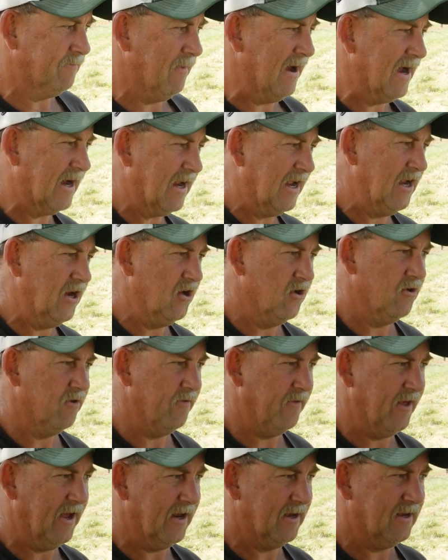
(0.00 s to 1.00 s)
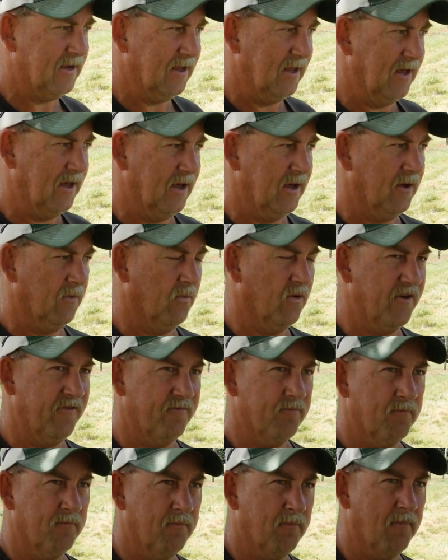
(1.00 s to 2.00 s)
back here that
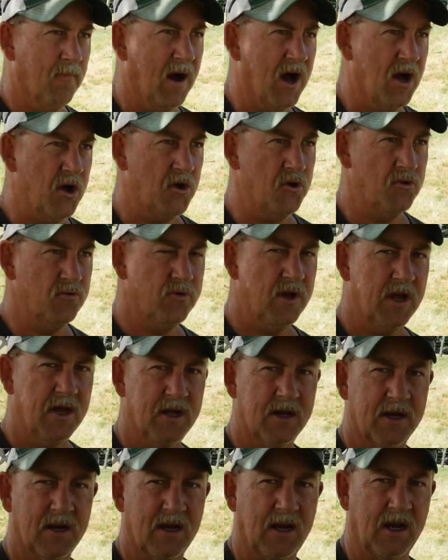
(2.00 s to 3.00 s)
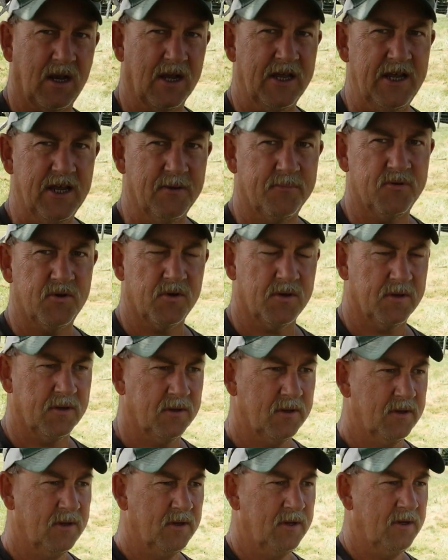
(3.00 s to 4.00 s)
we've mowed, clipped,
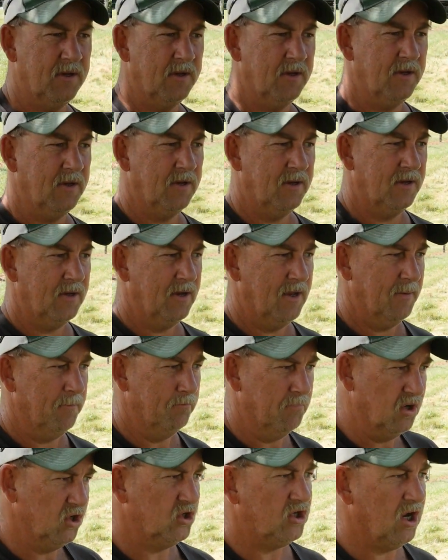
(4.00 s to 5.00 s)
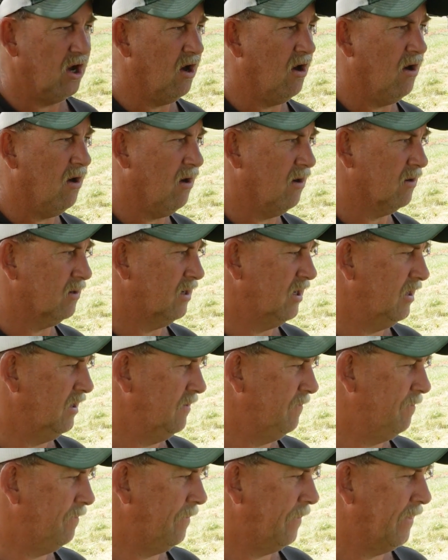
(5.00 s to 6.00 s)
bush hogged,
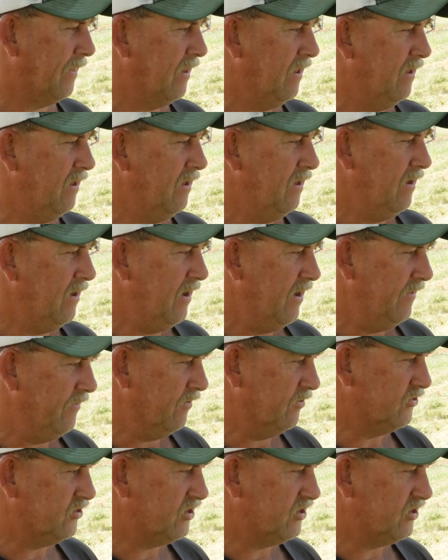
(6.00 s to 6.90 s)
and there's